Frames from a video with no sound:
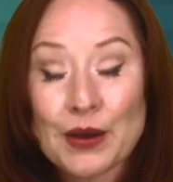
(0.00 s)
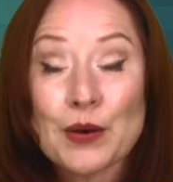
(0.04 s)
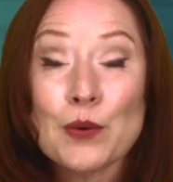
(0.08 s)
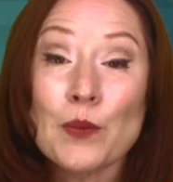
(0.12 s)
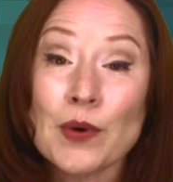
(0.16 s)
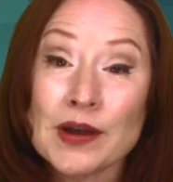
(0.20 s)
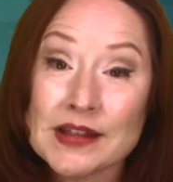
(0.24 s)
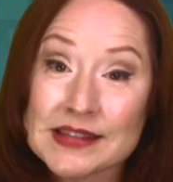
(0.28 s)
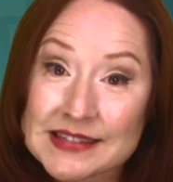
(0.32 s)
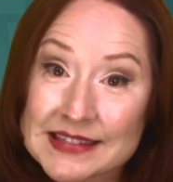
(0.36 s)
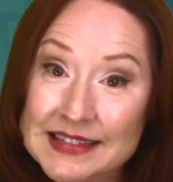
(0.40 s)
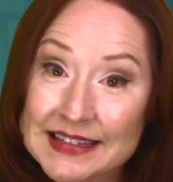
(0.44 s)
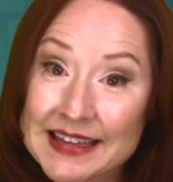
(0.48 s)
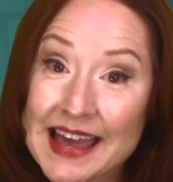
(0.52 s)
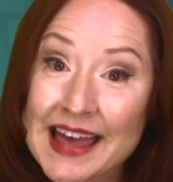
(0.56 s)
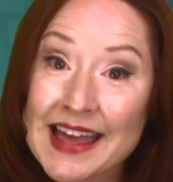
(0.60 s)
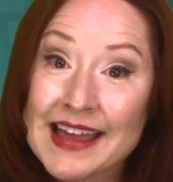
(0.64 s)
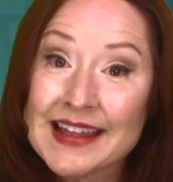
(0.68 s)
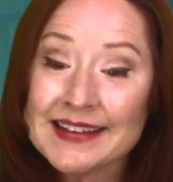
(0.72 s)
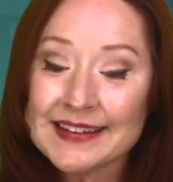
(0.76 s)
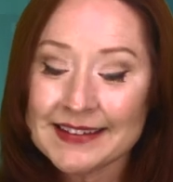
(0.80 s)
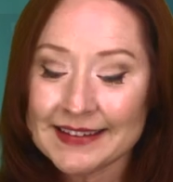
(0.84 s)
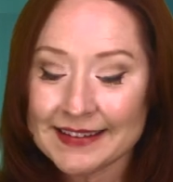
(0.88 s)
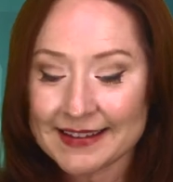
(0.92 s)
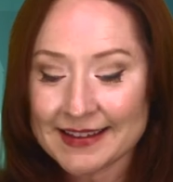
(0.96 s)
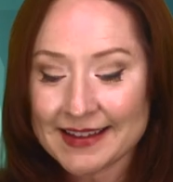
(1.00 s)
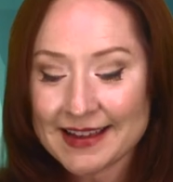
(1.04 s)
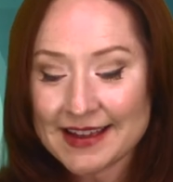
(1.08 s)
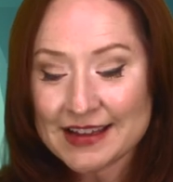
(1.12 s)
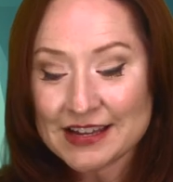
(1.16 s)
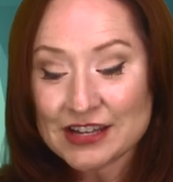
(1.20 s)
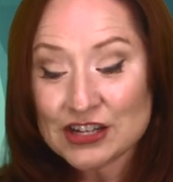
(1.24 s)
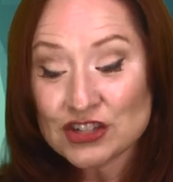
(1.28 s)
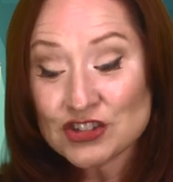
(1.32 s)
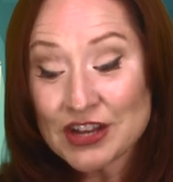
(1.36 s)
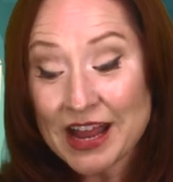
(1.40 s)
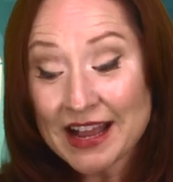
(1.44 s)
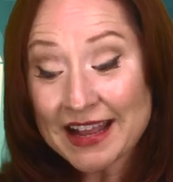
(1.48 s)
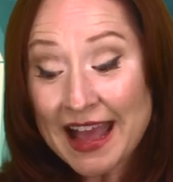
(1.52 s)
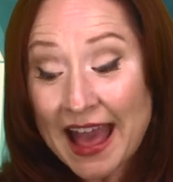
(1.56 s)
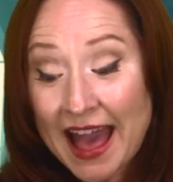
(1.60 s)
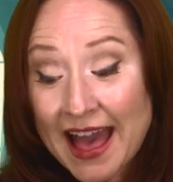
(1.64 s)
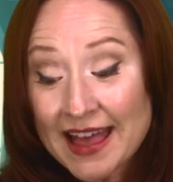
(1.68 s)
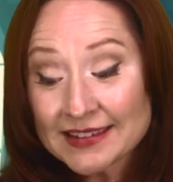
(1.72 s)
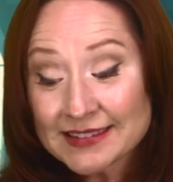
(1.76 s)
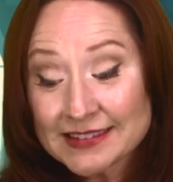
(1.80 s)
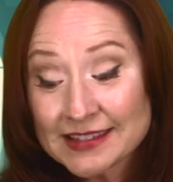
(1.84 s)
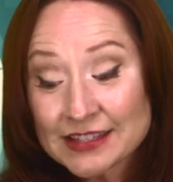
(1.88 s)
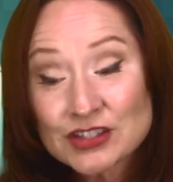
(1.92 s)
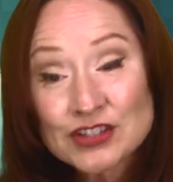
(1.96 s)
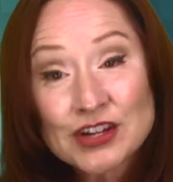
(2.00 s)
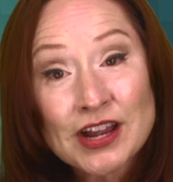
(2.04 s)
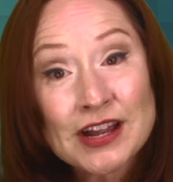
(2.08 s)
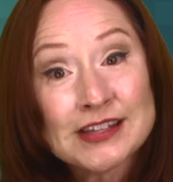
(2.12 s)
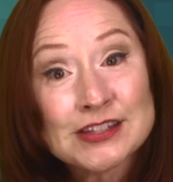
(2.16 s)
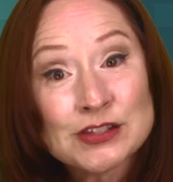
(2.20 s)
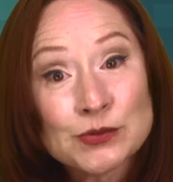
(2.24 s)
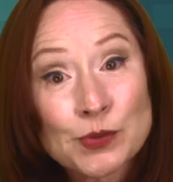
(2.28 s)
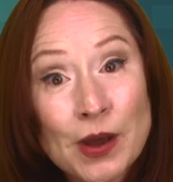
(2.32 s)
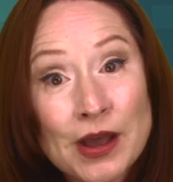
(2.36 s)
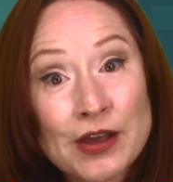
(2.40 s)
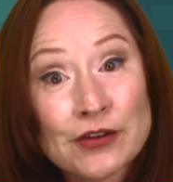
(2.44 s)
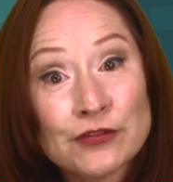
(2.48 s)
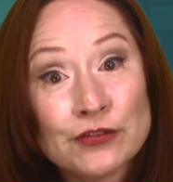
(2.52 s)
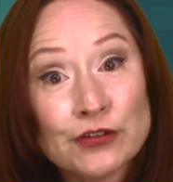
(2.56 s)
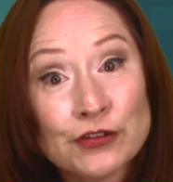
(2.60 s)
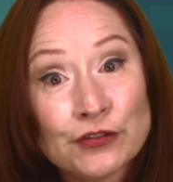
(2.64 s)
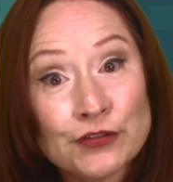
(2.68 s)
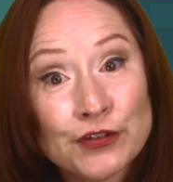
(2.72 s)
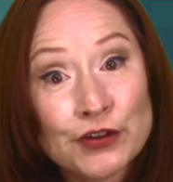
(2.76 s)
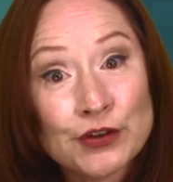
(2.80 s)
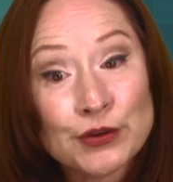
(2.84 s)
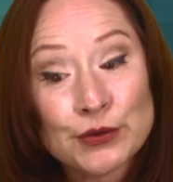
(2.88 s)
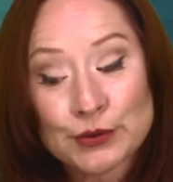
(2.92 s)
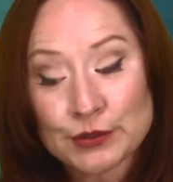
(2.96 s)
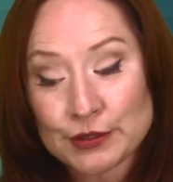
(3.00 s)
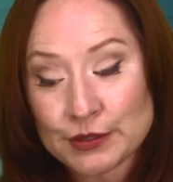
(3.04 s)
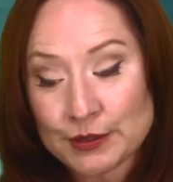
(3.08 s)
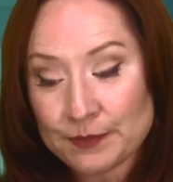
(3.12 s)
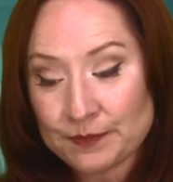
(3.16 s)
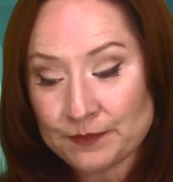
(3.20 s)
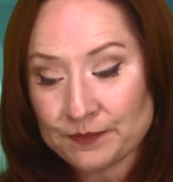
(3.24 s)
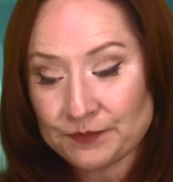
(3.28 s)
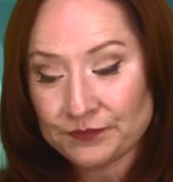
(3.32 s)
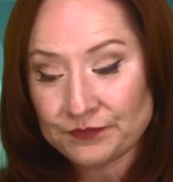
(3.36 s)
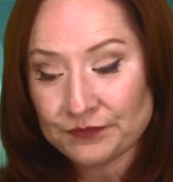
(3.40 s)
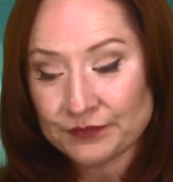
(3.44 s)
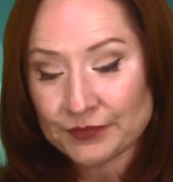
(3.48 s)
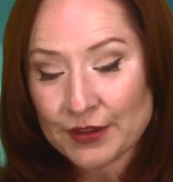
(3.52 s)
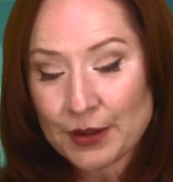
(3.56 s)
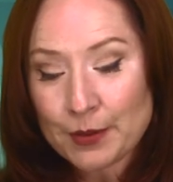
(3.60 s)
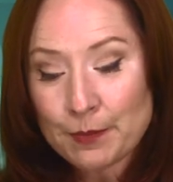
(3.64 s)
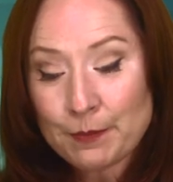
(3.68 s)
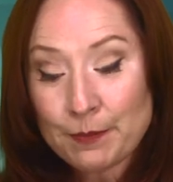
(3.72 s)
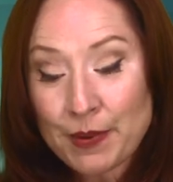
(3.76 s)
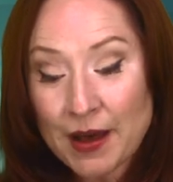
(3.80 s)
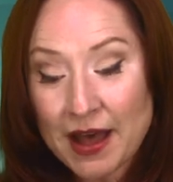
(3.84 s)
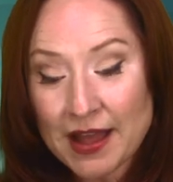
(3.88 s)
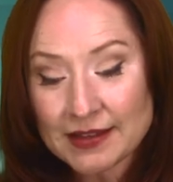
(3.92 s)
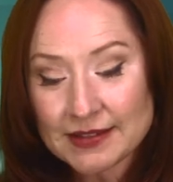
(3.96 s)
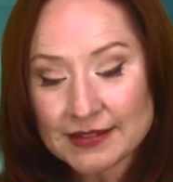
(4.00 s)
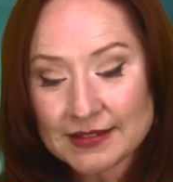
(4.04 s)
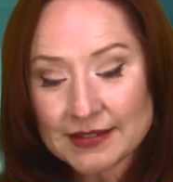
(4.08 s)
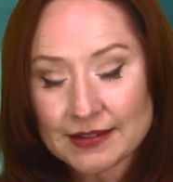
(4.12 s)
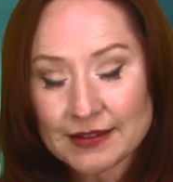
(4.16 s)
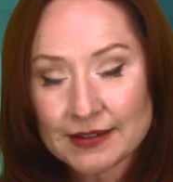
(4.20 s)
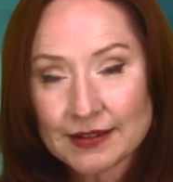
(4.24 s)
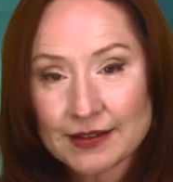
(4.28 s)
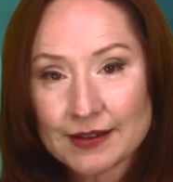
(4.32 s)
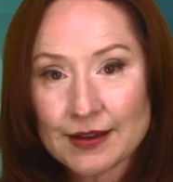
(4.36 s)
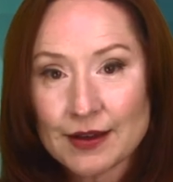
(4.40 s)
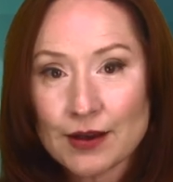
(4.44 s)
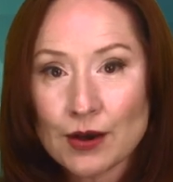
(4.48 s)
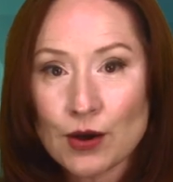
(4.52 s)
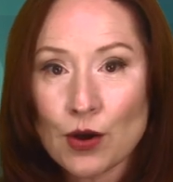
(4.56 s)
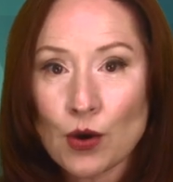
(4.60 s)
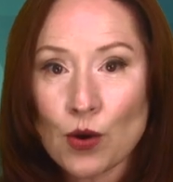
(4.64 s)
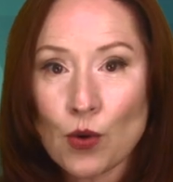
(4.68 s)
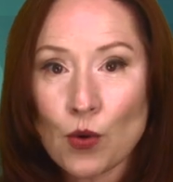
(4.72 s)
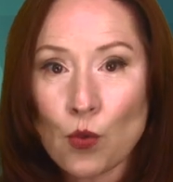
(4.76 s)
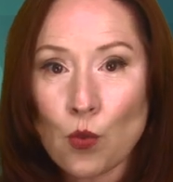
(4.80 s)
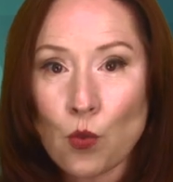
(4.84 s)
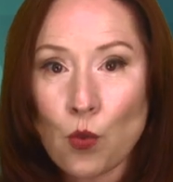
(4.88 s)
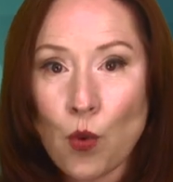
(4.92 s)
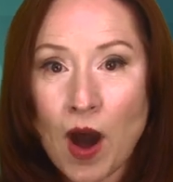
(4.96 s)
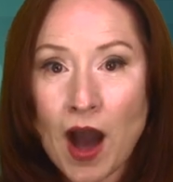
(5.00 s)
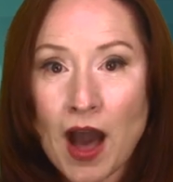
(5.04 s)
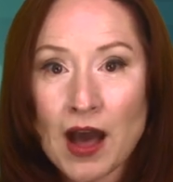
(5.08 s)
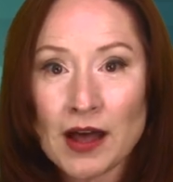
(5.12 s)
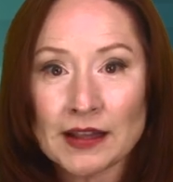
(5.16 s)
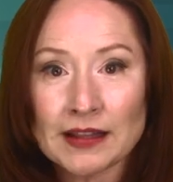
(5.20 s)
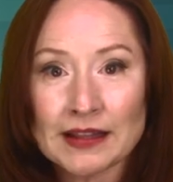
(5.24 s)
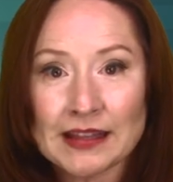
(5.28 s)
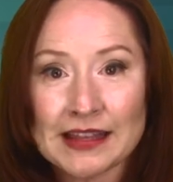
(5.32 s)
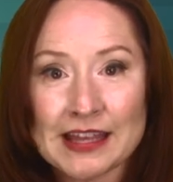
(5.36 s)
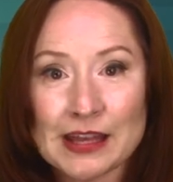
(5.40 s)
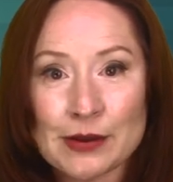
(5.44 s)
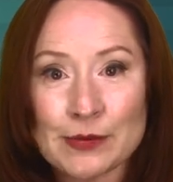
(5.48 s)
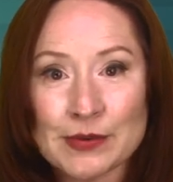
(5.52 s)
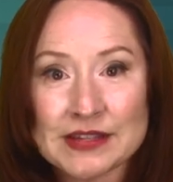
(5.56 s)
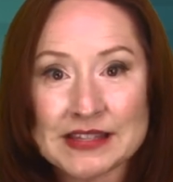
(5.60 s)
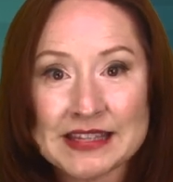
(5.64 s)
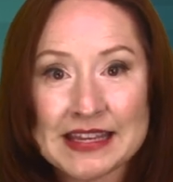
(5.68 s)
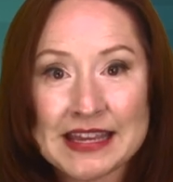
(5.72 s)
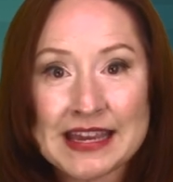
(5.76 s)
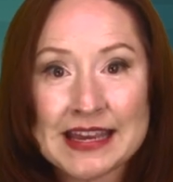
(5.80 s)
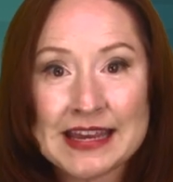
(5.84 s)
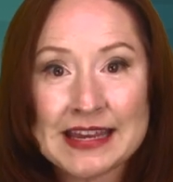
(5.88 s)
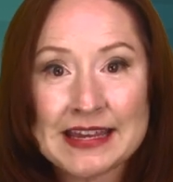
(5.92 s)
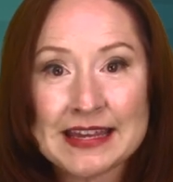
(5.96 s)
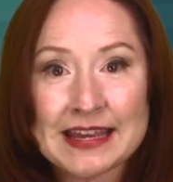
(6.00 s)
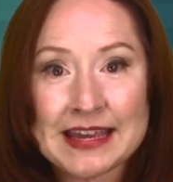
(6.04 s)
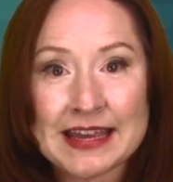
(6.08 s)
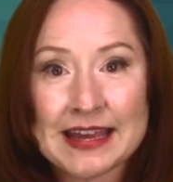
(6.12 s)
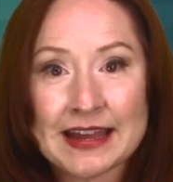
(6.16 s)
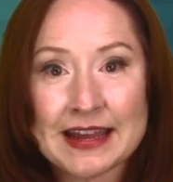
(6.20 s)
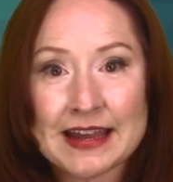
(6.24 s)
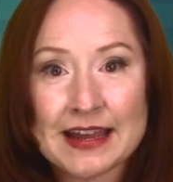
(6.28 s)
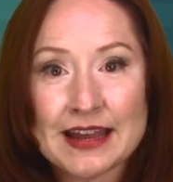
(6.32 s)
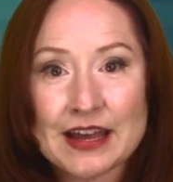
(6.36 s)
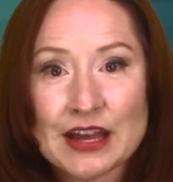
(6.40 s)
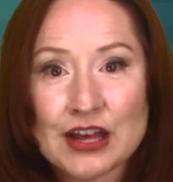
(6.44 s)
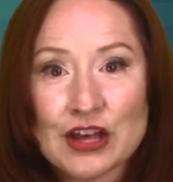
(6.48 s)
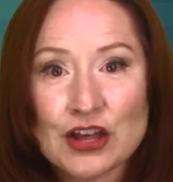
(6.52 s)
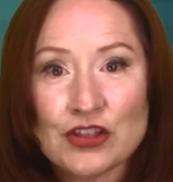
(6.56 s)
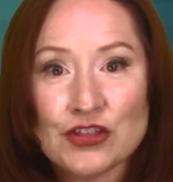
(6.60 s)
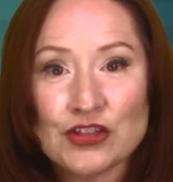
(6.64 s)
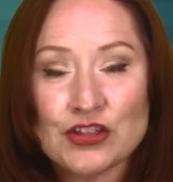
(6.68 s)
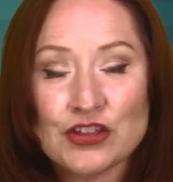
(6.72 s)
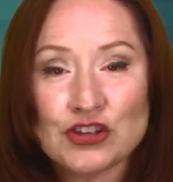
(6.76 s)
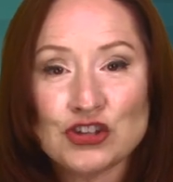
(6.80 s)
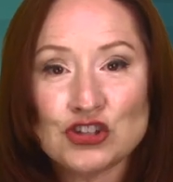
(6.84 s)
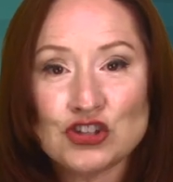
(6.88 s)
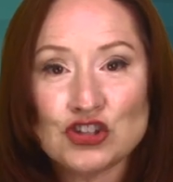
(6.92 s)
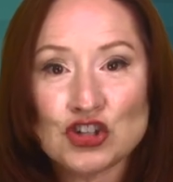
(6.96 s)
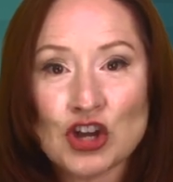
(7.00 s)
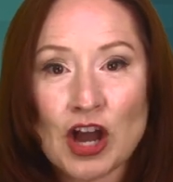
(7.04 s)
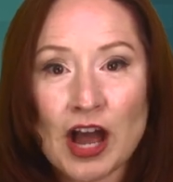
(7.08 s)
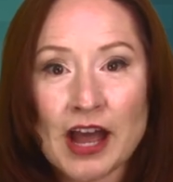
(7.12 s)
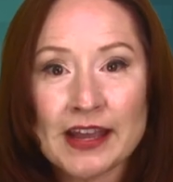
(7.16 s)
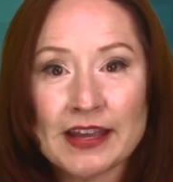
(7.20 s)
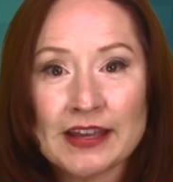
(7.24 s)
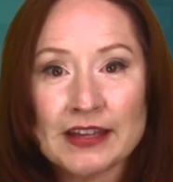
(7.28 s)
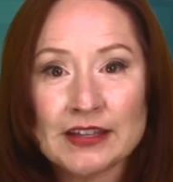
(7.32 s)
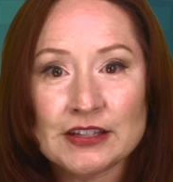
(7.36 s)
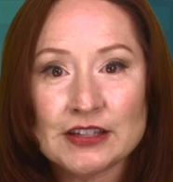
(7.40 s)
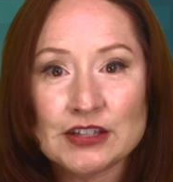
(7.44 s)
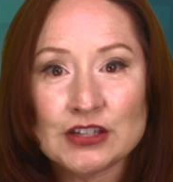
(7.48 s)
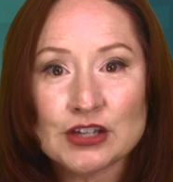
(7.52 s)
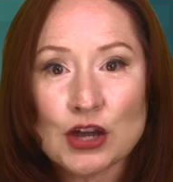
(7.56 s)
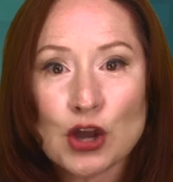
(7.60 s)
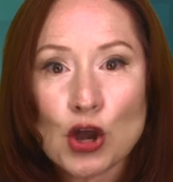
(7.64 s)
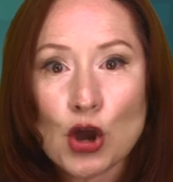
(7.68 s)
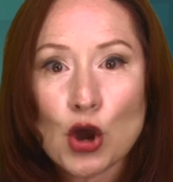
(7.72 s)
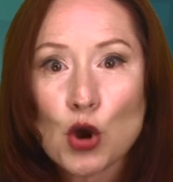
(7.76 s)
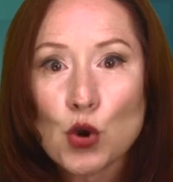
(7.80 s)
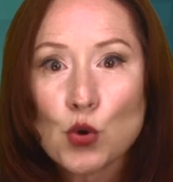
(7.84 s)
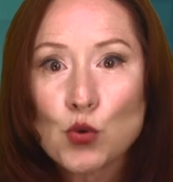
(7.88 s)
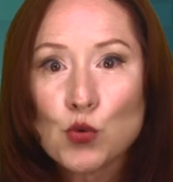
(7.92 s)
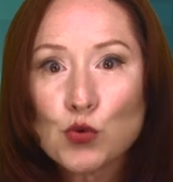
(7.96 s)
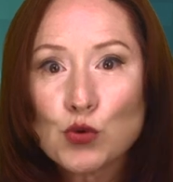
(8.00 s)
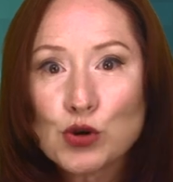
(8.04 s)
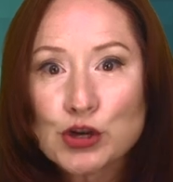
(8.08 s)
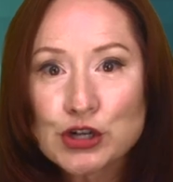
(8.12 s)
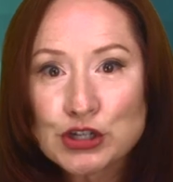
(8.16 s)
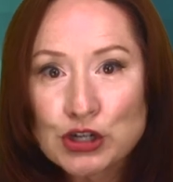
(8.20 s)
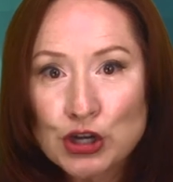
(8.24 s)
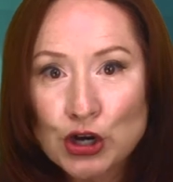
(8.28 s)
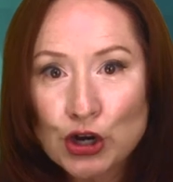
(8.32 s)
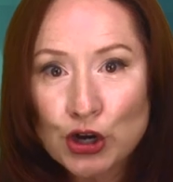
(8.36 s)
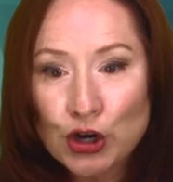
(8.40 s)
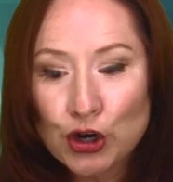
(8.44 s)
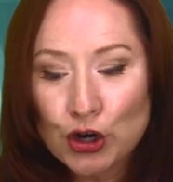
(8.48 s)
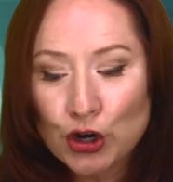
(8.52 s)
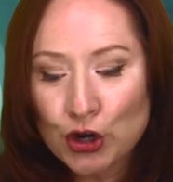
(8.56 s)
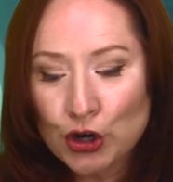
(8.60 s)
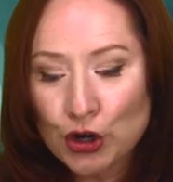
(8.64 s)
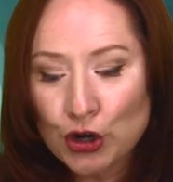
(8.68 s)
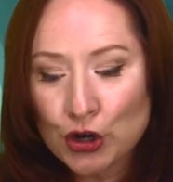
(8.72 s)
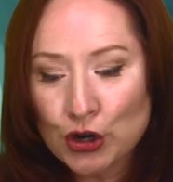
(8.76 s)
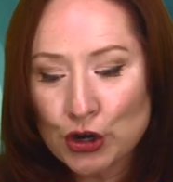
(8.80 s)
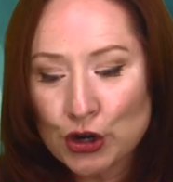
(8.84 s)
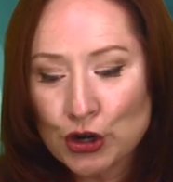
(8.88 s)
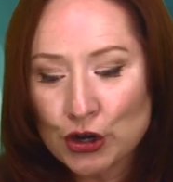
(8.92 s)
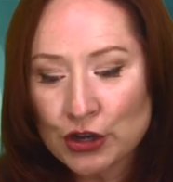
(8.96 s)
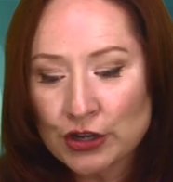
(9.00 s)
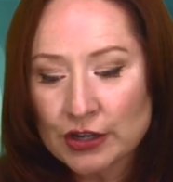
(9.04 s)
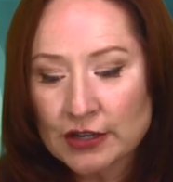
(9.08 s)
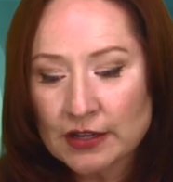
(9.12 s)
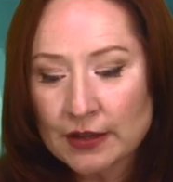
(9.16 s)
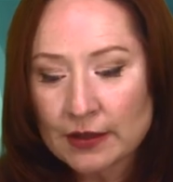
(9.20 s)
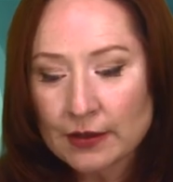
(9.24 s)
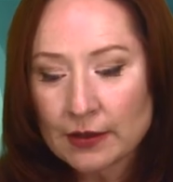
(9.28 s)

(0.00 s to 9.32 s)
Once again, Jack asked the giant's wife for food, but while he was eating, the giant returned.